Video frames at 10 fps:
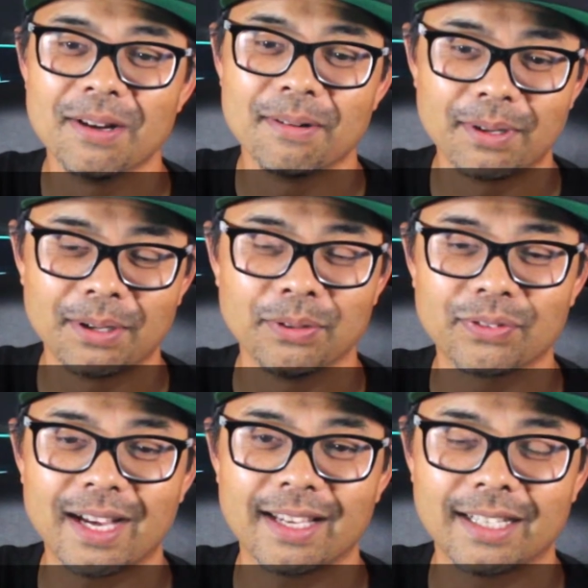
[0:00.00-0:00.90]
bro, we've
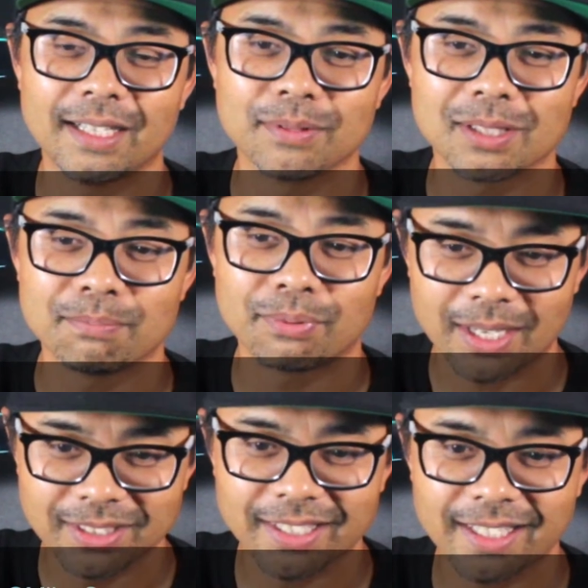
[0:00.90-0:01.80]
got some
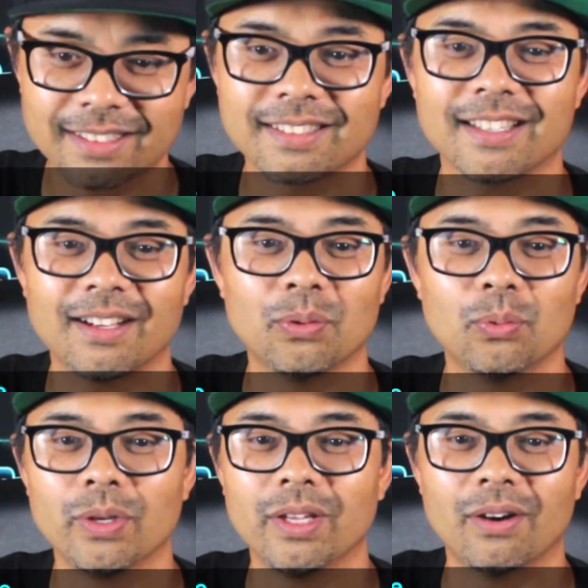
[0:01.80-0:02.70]
projects.
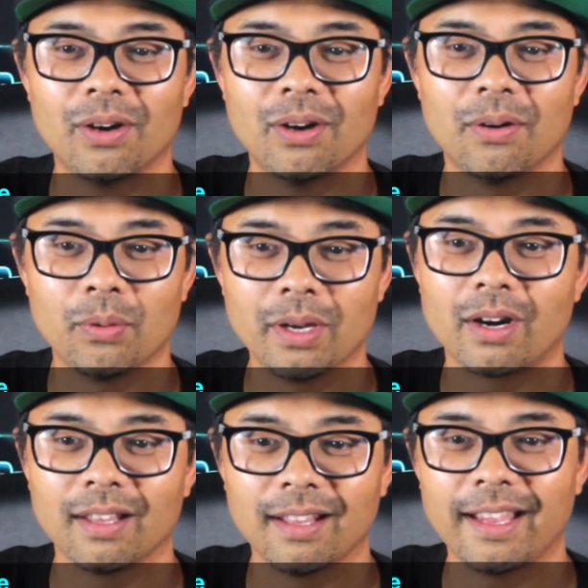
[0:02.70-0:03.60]
We are
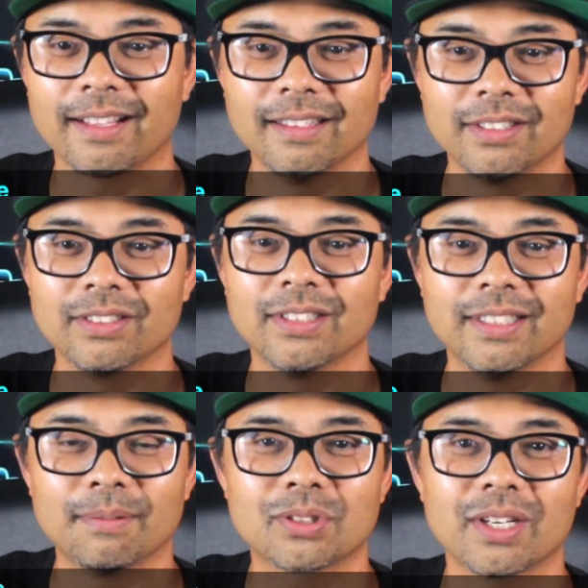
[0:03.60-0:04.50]
like, literally,
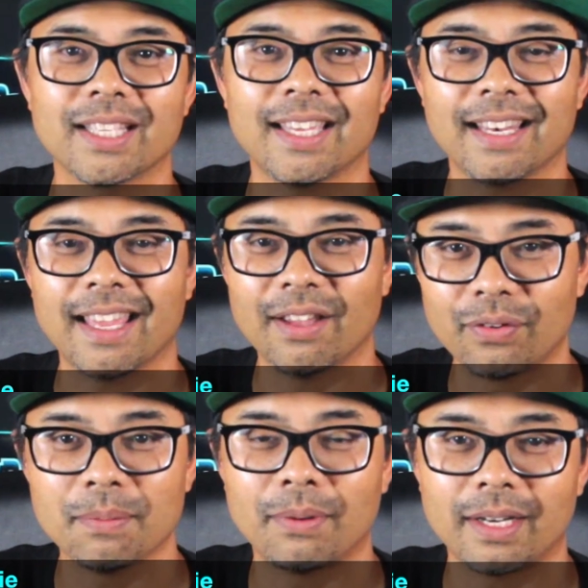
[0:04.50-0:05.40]
I'm trying to get
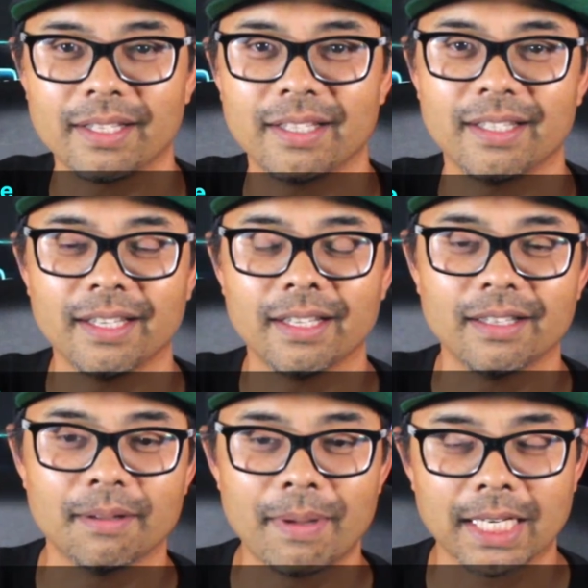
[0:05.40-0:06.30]
everybody in
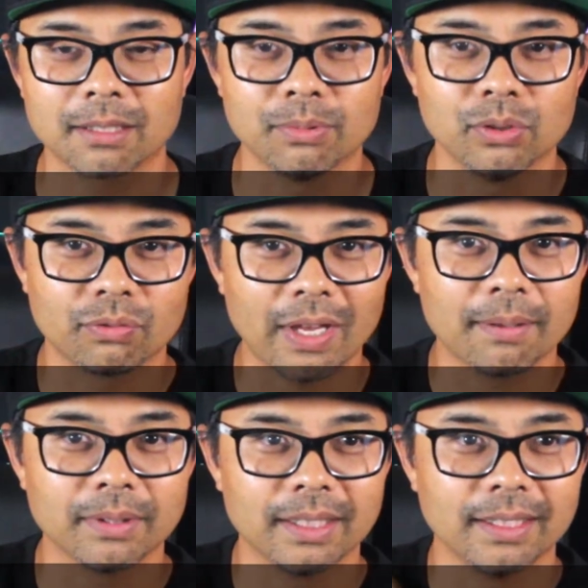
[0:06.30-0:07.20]
the Max Boost
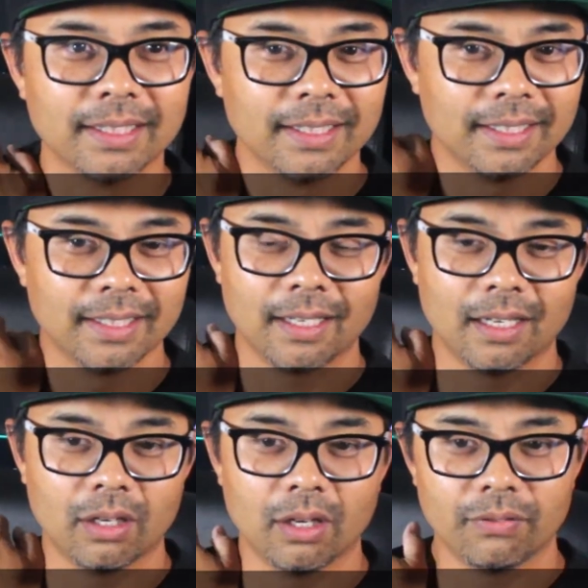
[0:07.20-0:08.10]
family
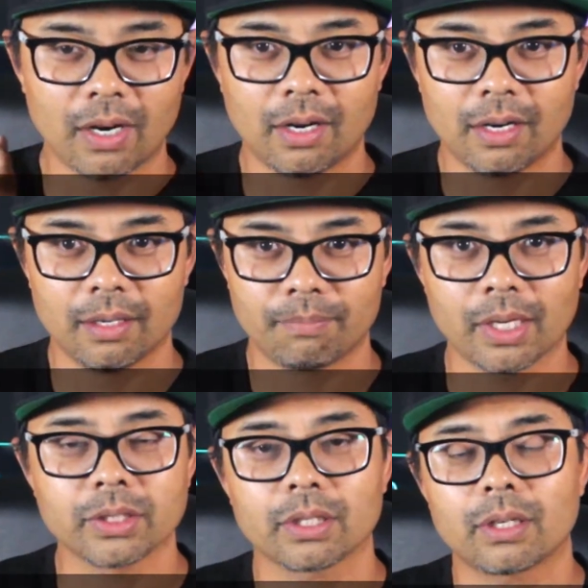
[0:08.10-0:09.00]
of our
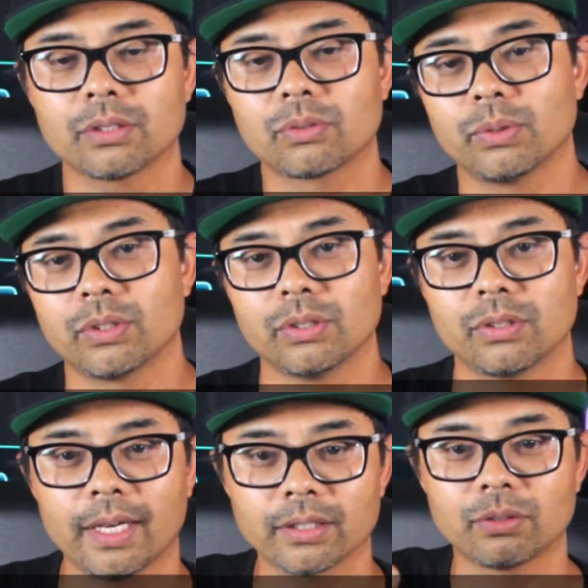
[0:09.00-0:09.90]
project cars, which is
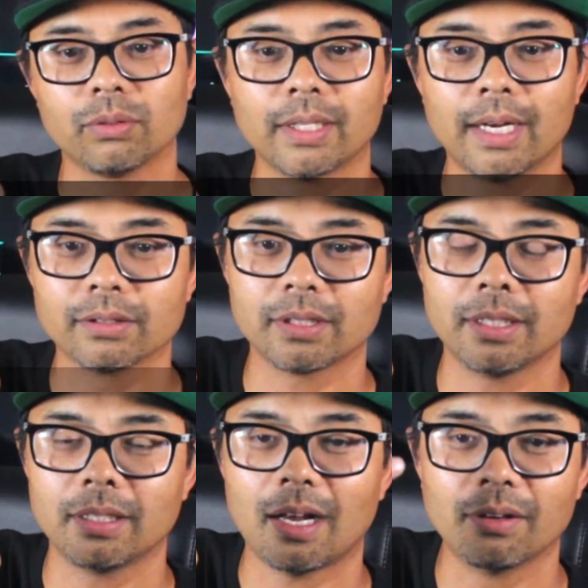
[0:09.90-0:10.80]
the
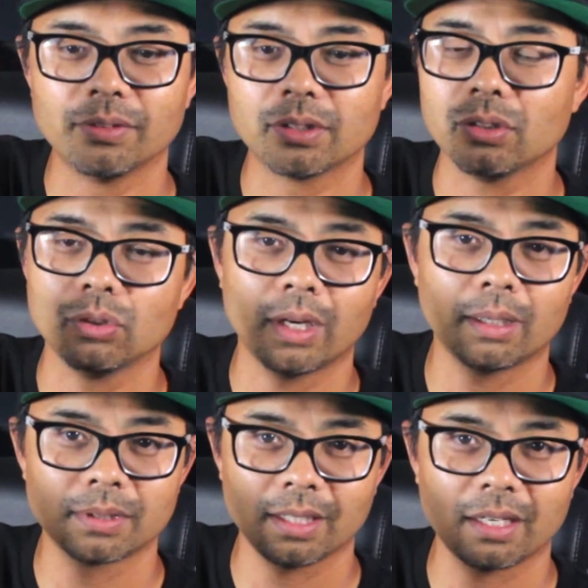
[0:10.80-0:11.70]
S2000. Obviously, you
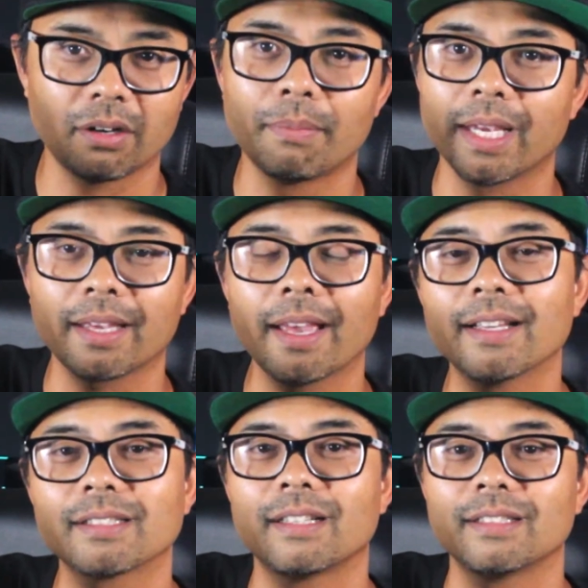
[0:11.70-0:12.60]
helped take care of Mike
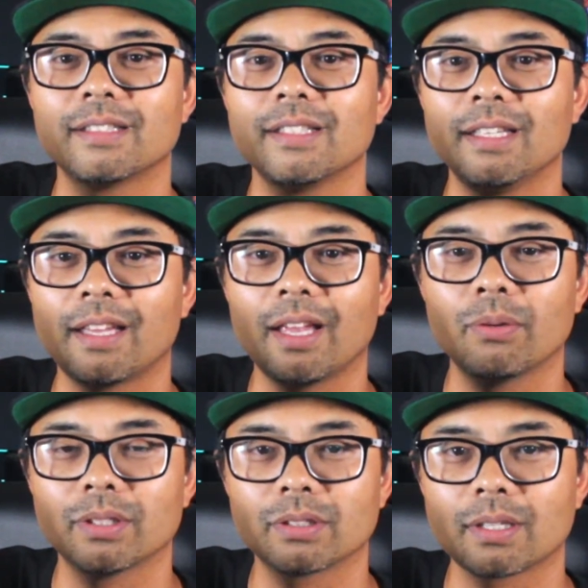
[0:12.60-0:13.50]
S on his EK
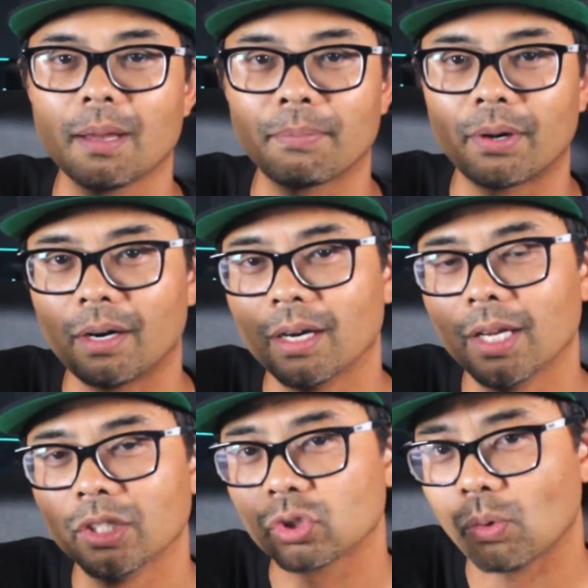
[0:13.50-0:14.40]
with his Type R
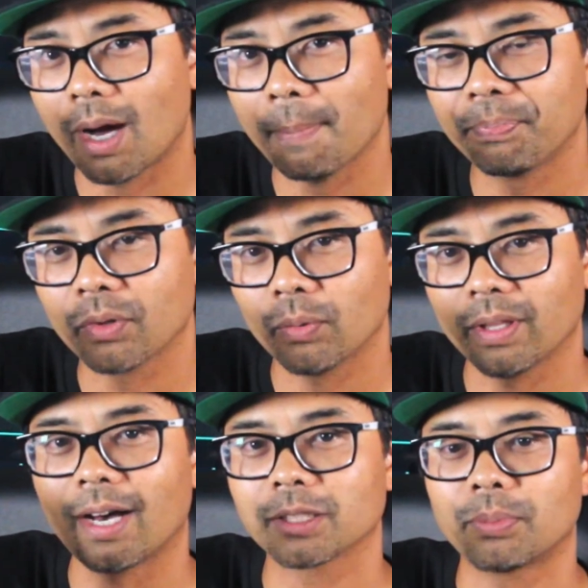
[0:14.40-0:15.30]
swap with
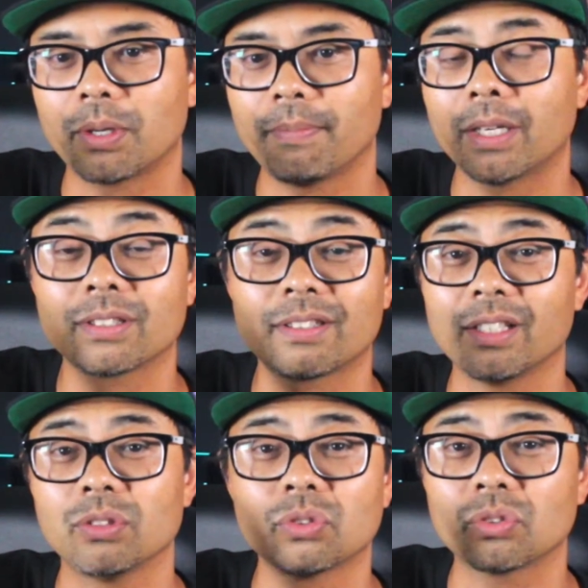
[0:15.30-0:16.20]
Hasport mounts.
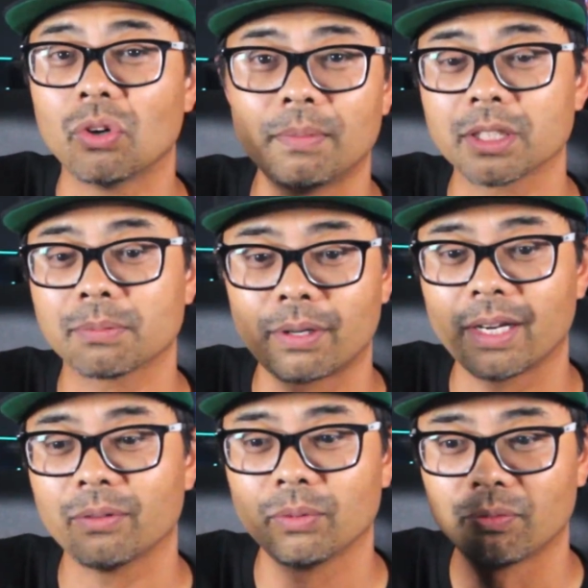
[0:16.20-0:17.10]
Thank you so much,
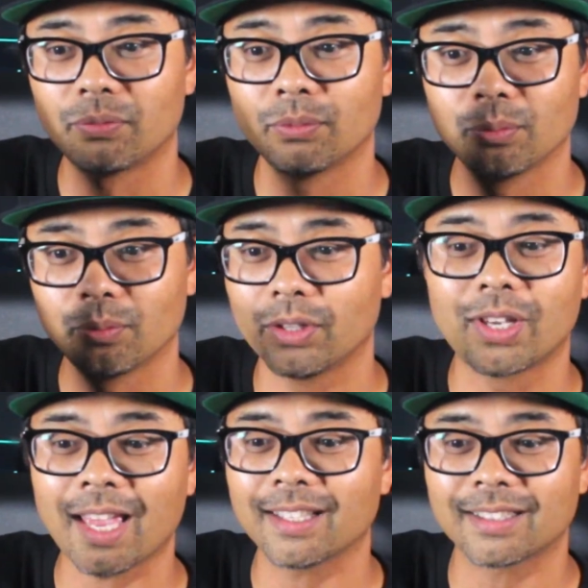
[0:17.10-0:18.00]
Brian. You
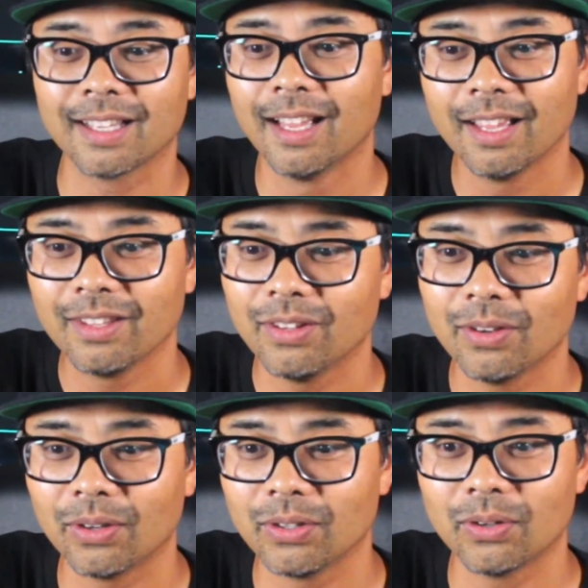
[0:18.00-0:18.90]
can't
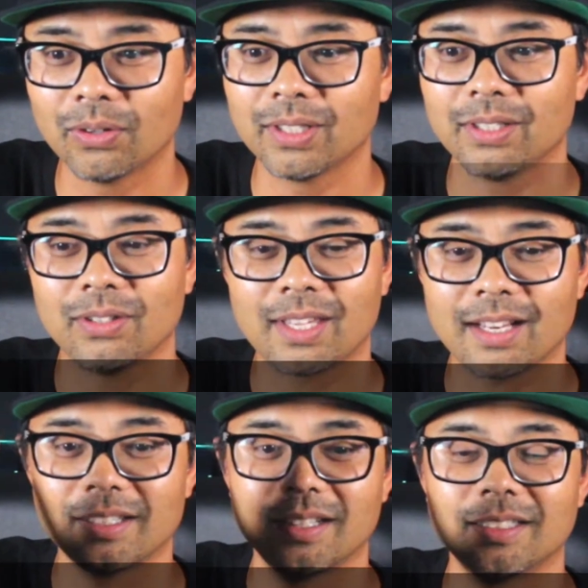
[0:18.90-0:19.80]

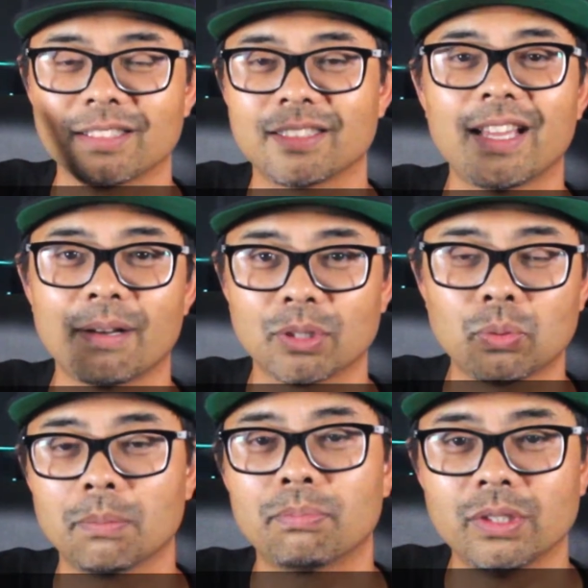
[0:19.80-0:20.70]
understand how much
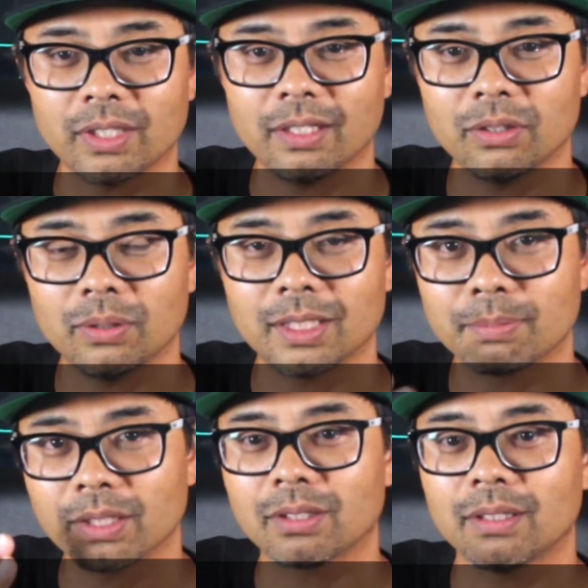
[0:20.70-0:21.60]
we appreciate you, and
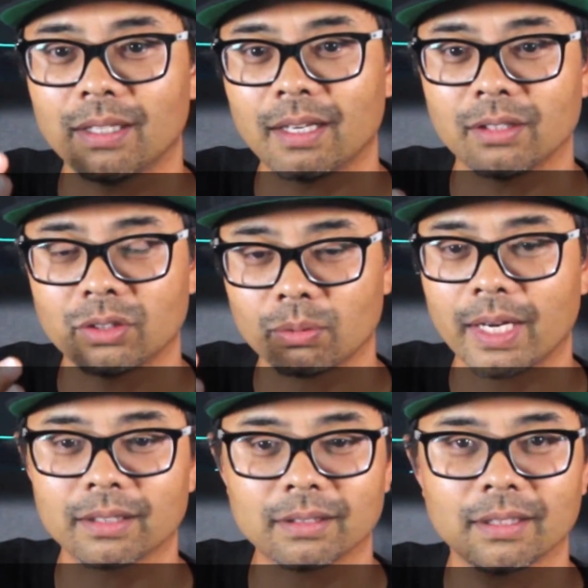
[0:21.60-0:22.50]
especially getting
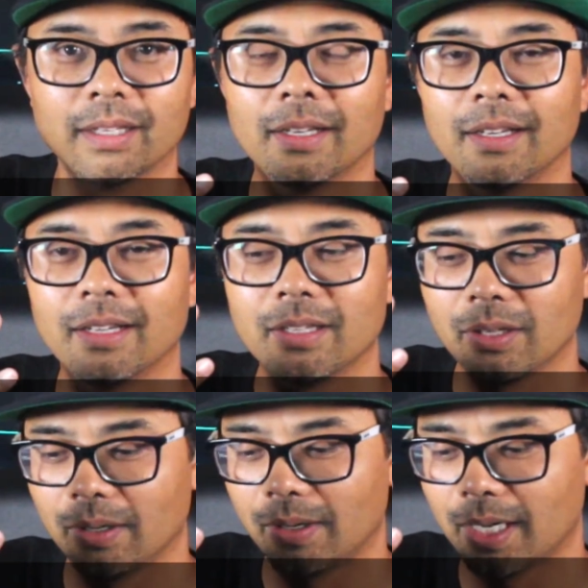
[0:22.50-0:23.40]
direct,
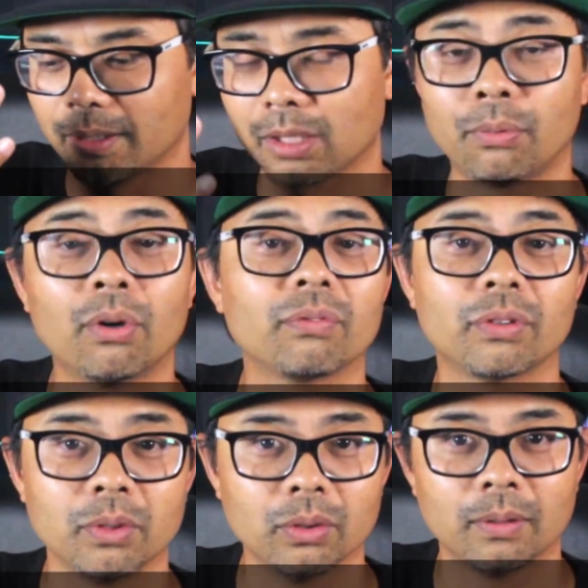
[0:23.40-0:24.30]
support
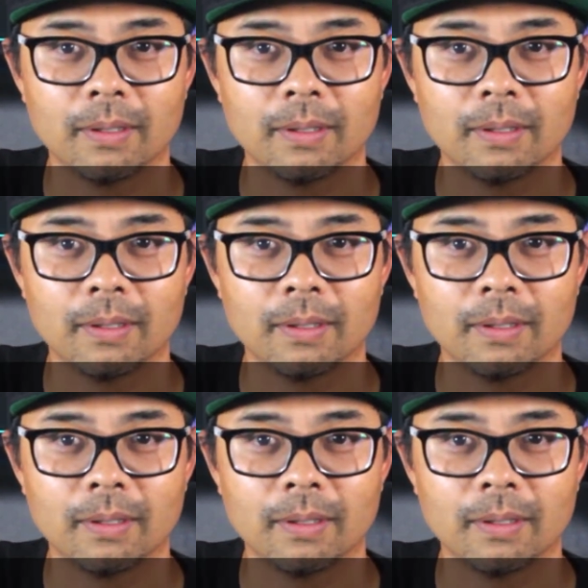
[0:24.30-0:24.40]
from you,